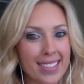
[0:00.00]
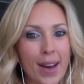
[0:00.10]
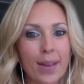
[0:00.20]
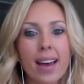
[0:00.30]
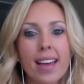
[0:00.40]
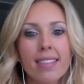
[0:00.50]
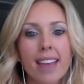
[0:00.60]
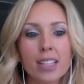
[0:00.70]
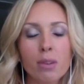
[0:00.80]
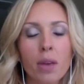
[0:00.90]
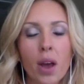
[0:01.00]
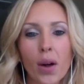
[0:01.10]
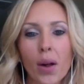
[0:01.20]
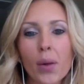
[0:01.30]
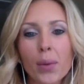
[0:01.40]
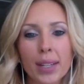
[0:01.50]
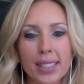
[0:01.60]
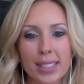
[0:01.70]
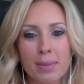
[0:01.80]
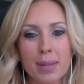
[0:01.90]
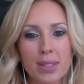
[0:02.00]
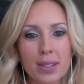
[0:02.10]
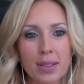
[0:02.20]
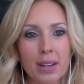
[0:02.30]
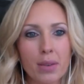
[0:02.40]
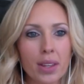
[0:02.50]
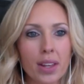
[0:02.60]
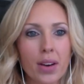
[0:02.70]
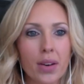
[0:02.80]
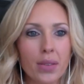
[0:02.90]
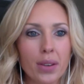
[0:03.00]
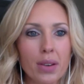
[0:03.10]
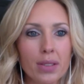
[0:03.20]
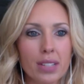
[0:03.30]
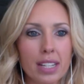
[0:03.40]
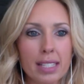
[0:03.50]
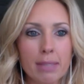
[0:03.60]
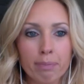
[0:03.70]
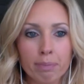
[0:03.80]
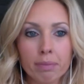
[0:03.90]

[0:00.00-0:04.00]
So that's what we all want to be doing with our own coaches.